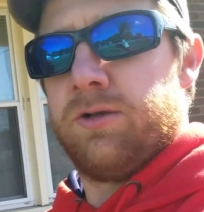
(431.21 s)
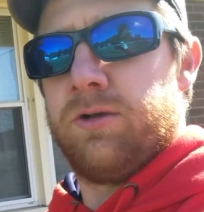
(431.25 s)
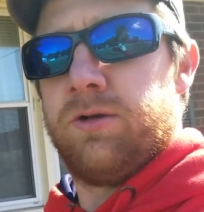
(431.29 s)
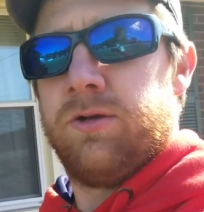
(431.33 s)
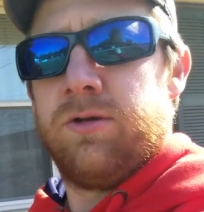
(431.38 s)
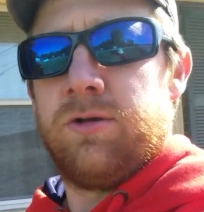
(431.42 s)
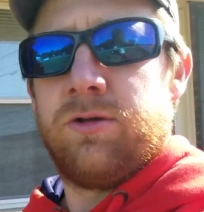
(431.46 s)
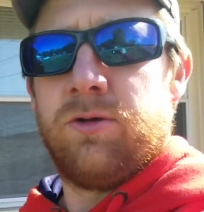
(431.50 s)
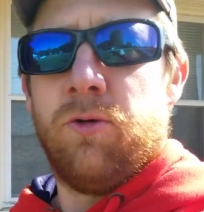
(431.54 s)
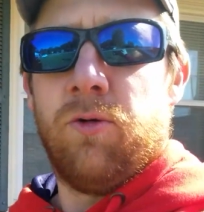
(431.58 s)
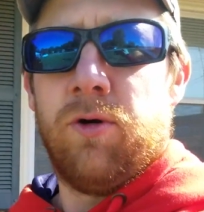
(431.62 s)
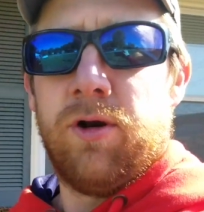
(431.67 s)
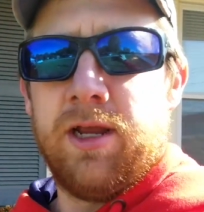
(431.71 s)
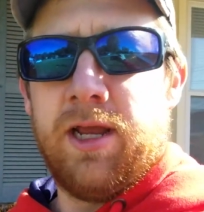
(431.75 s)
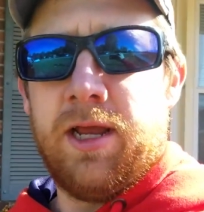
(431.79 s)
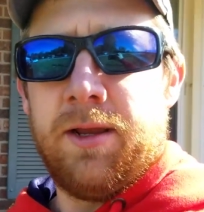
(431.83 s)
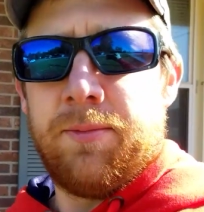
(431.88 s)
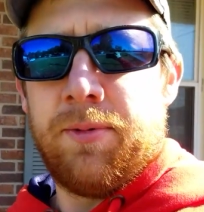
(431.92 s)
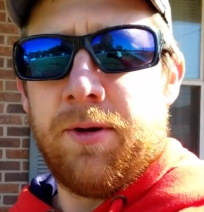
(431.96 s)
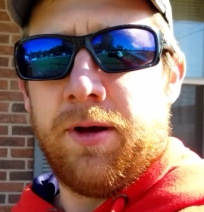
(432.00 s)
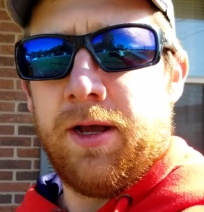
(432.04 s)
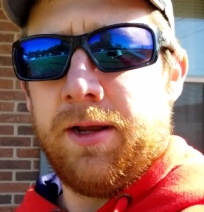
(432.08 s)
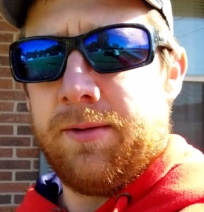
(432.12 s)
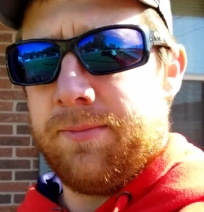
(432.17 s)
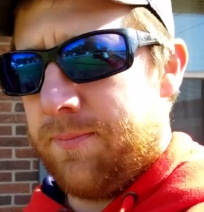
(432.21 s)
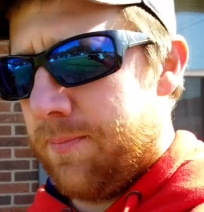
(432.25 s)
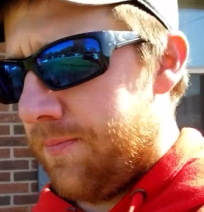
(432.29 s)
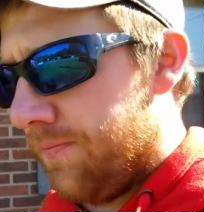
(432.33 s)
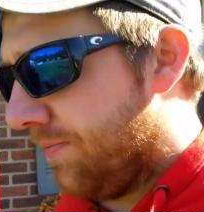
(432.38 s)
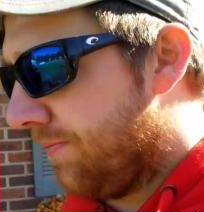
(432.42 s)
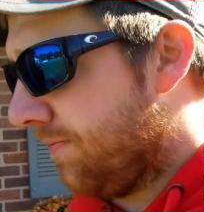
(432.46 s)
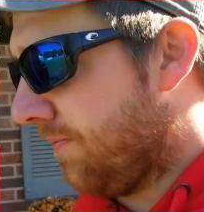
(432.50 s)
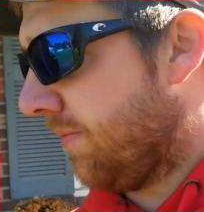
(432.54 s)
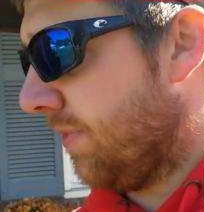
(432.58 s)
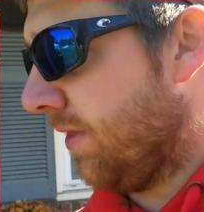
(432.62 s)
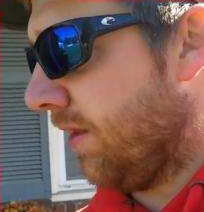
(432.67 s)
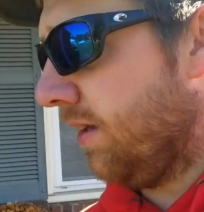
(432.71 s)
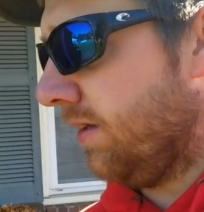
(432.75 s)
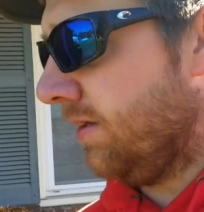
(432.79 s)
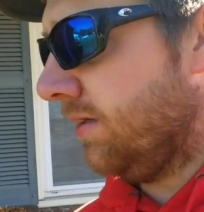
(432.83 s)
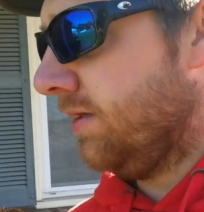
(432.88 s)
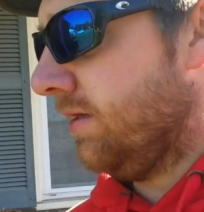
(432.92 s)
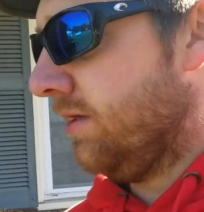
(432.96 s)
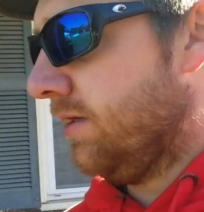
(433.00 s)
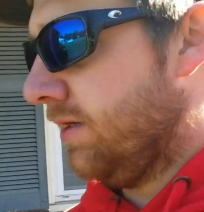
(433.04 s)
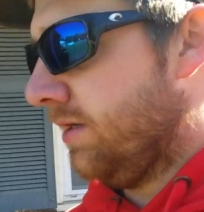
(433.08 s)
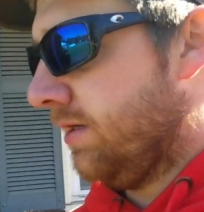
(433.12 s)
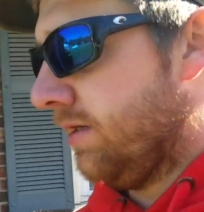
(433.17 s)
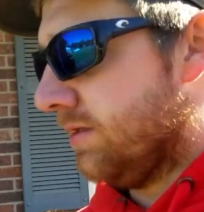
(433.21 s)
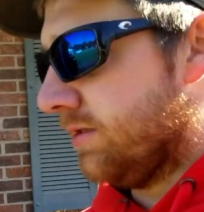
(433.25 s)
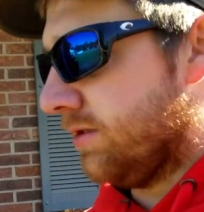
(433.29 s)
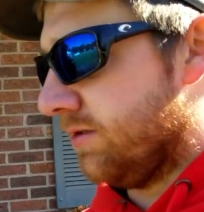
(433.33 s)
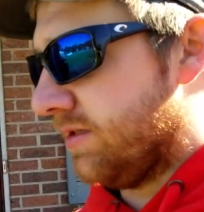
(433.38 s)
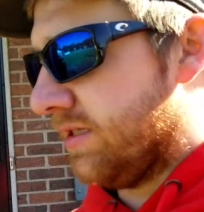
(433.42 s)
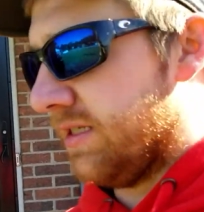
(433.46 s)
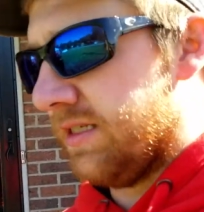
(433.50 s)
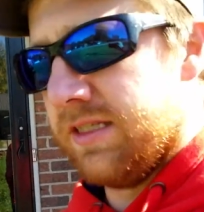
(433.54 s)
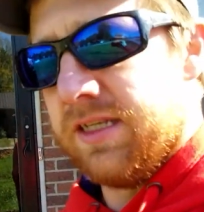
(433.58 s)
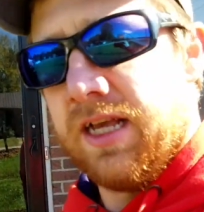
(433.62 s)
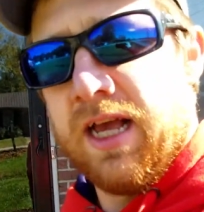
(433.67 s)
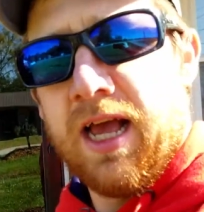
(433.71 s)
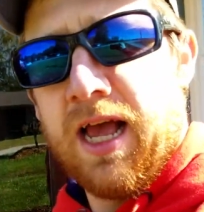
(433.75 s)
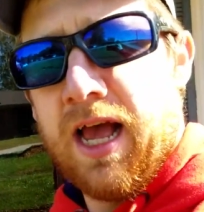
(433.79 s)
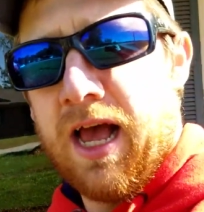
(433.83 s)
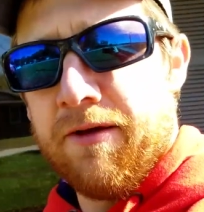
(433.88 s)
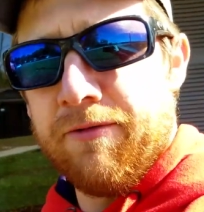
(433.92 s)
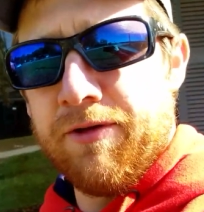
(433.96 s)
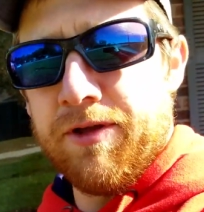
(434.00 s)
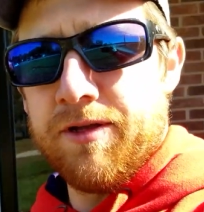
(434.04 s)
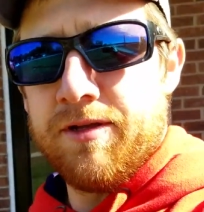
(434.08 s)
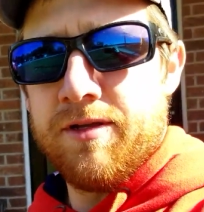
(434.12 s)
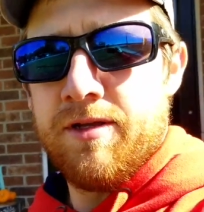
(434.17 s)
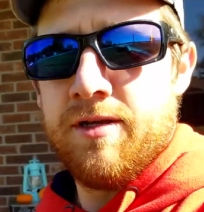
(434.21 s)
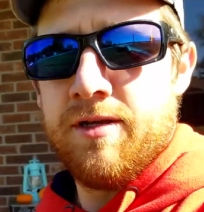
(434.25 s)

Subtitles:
corrugated pipe. So since I have it,